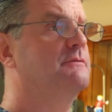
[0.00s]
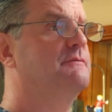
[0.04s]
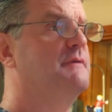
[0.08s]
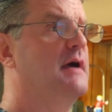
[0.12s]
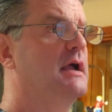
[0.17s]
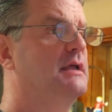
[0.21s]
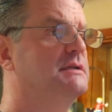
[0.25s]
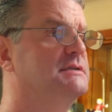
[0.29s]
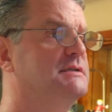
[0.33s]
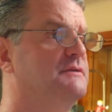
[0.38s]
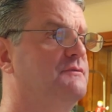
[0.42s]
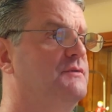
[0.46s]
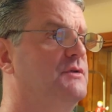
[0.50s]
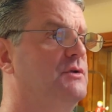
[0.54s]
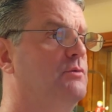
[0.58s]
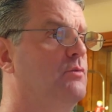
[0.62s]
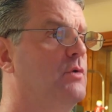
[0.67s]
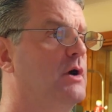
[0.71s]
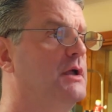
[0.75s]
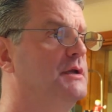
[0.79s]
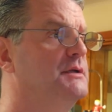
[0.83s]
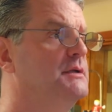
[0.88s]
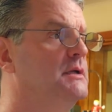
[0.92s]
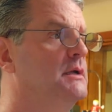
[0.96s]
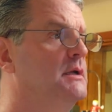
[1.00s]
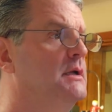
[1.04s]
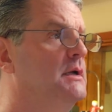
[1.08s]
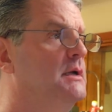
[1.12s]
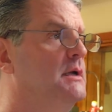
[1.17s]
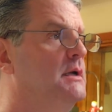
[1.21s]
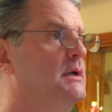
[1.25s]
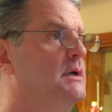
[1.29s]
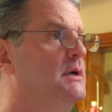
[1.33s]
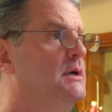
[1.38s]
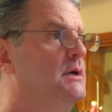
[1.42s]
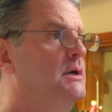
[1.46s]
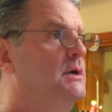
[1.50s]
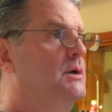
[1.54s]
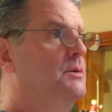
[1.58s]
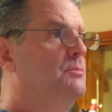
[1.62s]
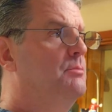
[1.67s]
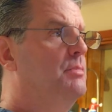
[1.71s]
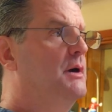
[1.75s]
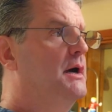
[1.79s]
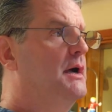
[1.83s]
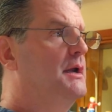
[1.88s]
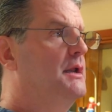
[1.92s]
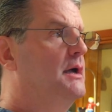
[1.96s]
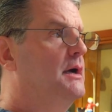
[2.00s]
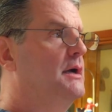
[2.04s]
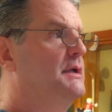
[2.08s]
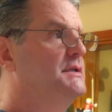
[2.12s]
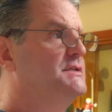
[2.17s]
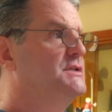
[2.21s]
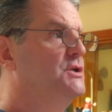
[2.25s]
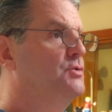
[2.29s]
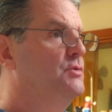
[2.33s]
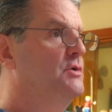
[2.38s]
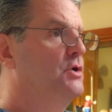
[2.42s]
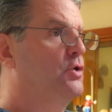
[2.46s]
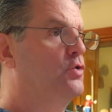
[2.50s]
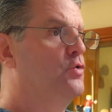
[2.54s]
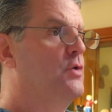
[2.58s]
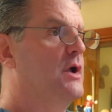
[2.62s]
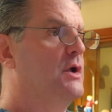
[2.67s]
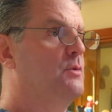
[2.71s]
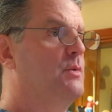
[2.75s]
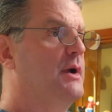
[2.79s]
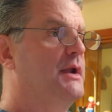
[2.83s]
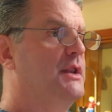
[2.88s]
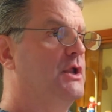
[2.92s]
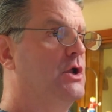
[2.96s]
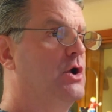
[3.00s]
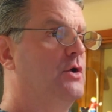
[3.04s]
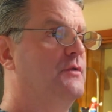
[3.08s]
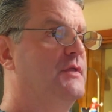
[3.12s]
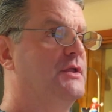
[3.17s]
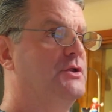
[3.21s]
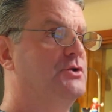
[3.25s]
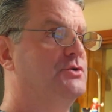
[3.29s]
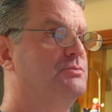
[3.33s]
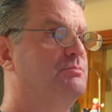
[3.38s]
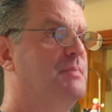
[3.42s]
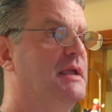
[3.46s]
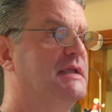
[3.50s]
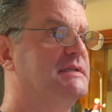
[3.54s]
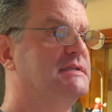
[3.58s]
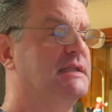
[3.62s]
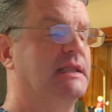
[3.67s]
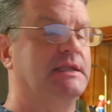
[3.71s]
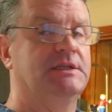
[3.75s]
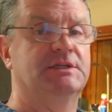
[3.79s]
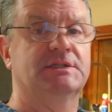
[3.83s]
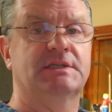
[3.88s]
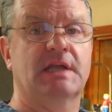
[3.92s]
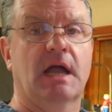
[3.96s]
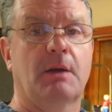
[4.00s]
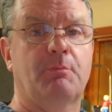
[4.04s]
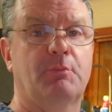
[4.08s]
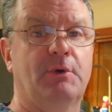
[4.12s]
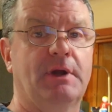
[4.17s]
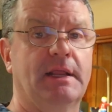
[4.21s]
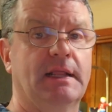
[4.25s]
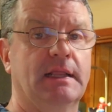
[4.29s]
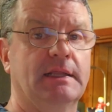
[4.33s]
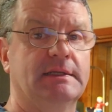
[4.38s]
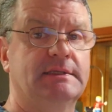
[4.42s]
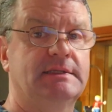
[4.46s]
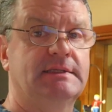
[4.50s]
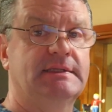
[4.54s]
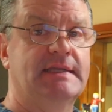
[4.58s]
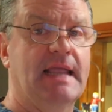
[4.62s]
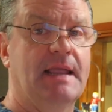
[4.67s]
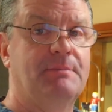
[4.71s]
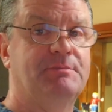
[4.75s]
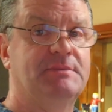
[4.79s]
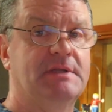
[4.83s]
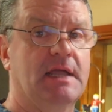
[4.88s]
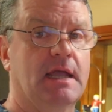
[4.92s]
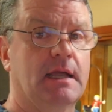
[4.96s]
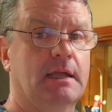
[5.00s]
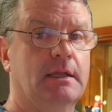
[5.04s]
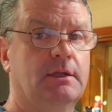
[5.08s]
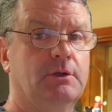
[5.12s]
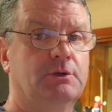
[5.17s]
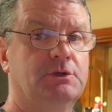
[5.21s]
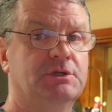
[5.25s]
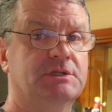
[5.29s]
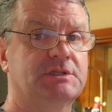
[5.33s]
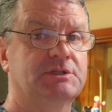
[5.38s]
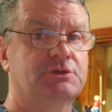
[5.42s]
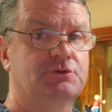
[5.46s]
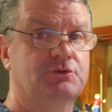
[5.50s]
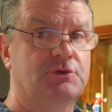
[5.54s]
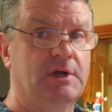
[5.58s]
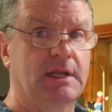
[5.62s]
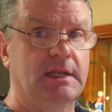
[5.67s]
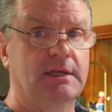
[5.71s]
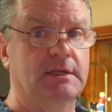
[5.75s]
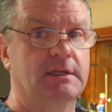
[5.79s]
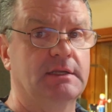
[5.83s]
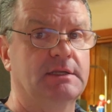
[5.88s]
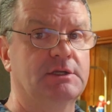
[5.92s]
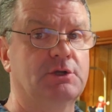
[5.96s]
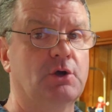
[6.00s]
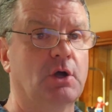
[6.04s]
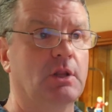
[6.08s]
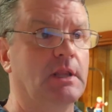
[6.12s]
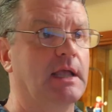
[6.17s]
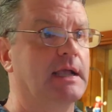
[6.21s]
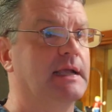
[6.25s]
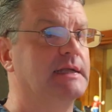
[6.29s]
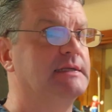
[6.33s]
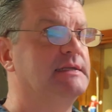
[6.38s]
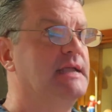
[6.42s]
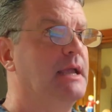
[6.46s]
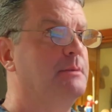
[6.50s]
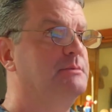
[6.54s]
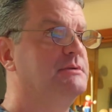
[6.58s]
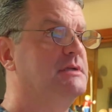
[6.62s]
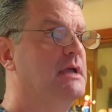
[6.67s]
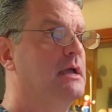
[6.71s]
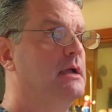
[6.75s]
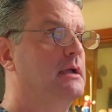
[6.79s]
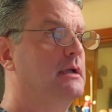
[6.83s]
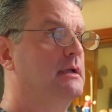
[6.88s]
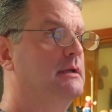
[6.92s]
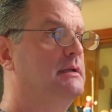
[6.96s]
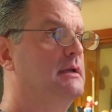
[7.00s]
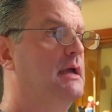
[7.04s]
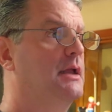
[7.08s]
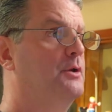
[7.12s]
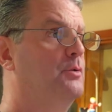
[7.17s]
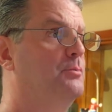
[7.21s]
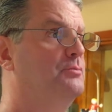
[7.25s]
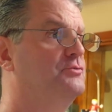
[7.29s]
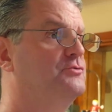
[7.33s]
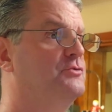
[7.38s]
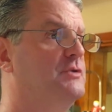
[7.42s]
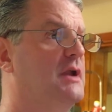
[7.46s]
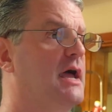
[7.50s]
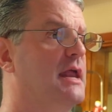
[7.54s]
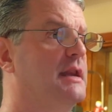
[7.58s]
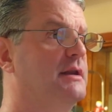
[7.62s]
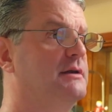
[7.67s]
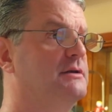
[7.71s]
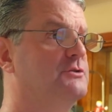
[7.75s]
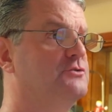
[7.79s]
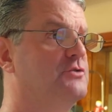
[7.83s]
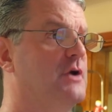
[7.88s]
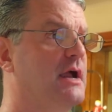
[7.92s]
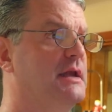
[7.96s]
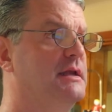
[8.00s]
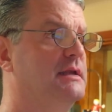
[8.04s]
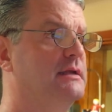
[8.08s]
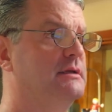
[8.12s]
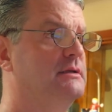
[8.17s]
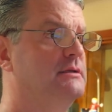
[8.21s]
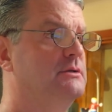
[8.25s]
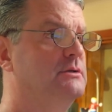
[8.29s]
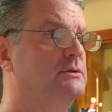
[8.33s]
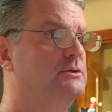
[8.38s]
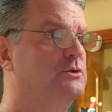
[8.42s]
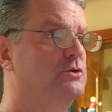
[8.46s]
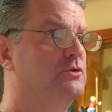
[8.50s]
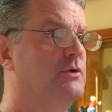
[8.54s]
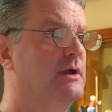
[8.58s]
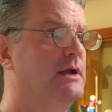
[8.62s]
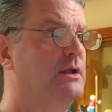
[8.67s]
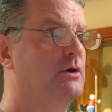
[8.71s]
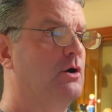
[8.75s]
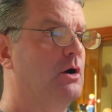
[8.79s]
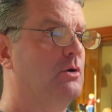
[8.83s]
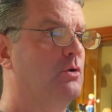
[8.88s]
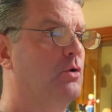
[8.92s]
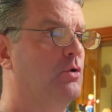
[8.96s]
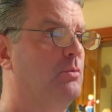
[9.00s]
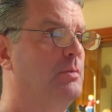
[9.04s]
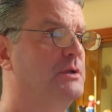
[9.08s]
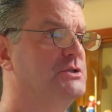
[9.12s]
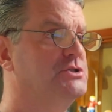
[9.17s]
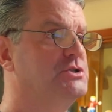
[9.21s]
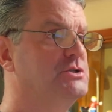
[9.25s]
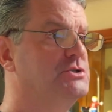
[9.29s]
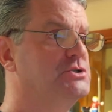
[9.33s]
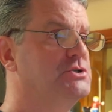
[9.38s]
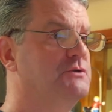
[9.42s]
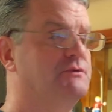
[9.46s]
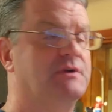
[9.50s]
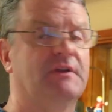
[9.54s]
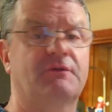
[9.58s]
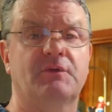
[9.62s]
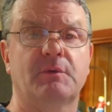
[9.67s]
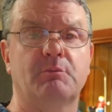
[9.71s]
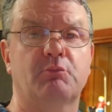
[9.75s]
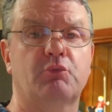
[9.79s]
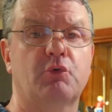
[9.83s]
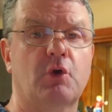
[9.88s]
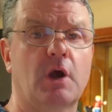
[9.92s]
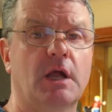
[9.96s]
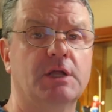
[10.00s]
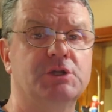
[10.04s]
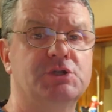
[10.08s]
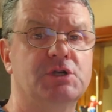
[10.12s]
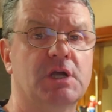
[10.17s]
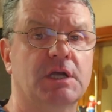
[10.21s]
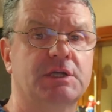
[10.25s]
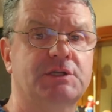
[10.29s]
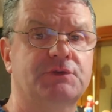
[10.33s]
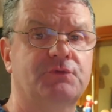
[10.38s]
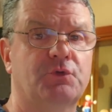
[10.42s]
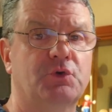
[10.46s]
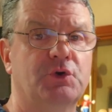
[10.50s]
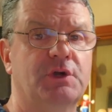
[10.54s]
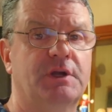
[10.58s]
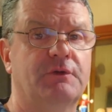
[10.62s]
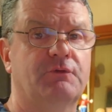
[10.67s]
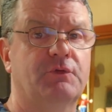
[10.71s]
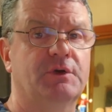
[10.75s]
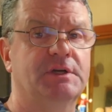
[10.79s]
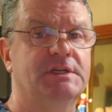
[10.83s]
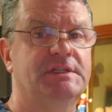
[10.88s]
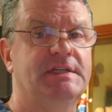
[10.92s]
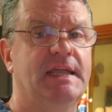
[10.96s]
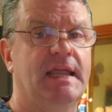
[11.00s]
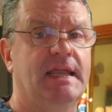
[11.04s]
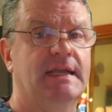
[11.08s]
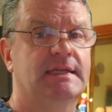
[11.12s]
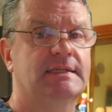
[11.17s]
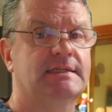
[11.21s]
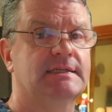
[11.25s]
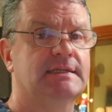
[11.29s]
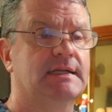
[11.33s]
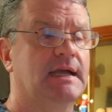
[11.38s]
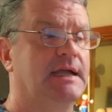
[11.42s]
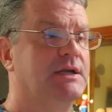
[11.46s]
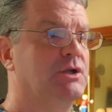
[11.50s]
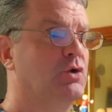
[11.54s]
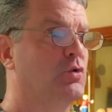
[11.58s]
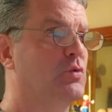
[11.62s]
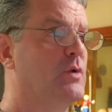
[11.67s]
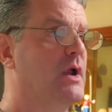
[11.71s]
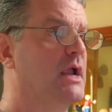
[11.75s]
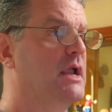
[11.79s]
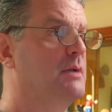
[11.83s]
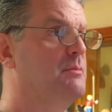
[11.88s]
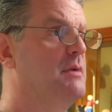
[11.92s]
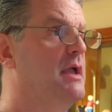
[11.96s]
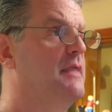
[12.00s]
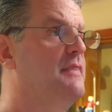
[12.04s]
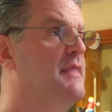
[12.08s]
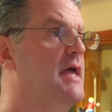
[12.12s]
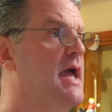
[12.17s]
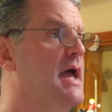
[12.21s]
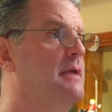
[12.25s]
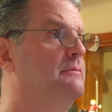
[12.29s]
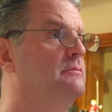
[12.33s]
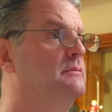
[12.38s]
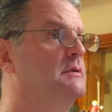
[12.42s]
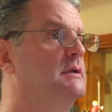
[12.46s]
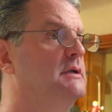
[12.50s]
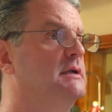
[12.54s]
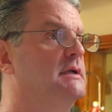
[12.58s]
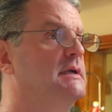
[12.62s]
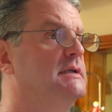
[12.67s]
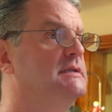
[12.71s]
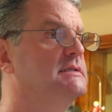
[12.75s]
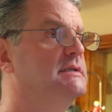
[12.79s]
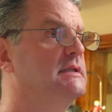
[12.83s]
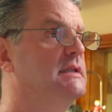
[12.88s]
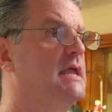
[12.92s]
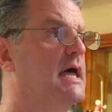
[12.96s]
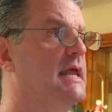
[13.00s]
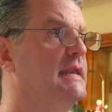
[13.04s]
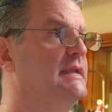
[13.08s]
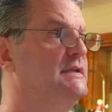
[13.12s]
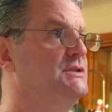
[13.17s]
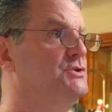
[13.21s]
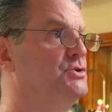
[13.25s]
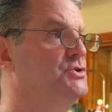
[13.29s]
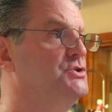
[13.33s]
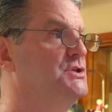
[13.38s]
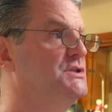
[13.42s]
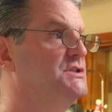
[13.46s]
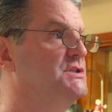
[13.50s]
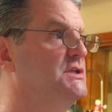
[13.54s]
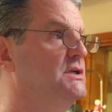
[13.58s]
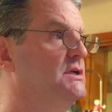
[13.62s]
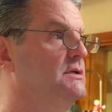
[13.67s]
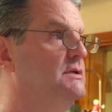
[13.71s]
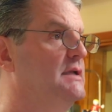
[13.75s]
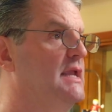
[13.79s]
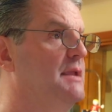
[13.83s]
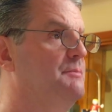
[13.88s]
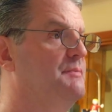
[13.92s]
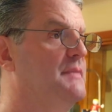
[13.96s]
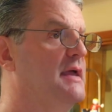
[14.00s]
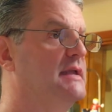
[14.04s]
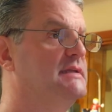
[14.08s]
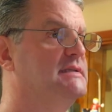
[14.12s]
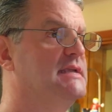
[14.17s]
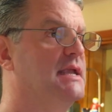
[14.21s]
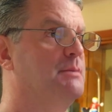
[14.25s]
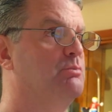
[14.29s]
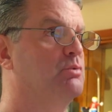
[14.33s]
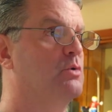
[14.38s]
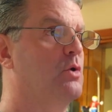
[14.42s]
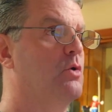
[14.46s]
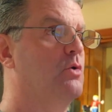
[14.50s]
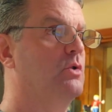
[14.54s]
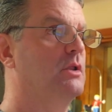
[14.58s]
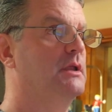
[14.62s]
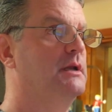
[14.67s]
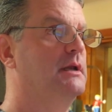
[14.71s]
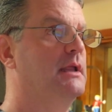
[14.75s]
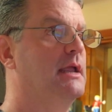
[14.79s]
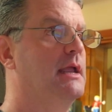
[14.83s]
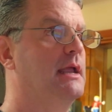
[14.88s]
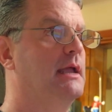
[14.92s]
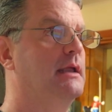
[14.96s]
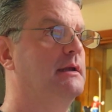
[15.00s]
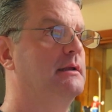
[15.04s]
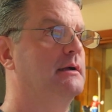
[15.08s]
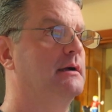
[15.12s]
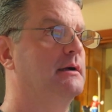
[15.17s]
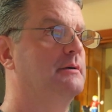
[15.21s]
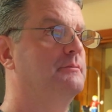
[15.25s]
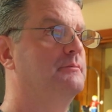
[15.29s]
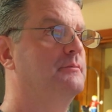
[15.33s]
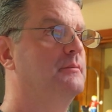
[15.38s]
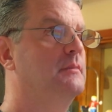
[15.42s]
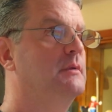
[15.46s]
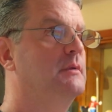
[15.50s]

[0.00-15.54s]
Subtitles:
files if you want. But it's a real quick way to go. Then you're basically just operating a tape deck. You're just treating the DAW like a tape deck and not trying to create a whole bunch of different projects for different takes. I don't recommend that. It's a lot easier just to keep that tape rolling and